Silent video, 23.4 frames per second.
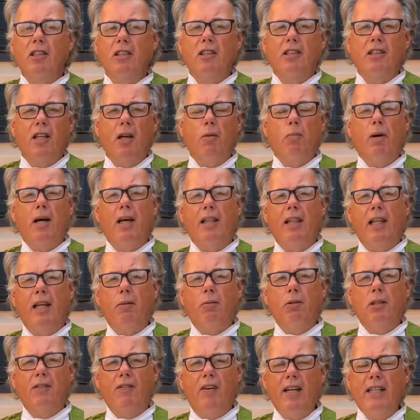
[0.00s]
and somewhere that it
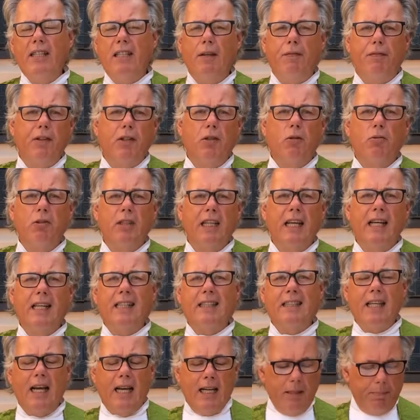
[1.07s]
was very difficult to get a
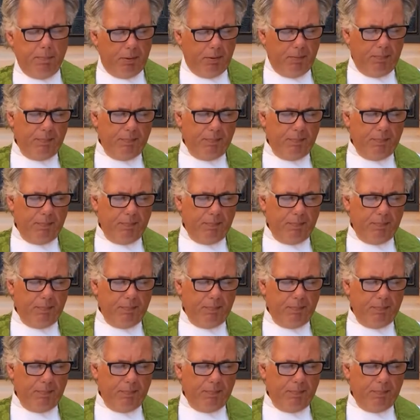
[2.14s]
table.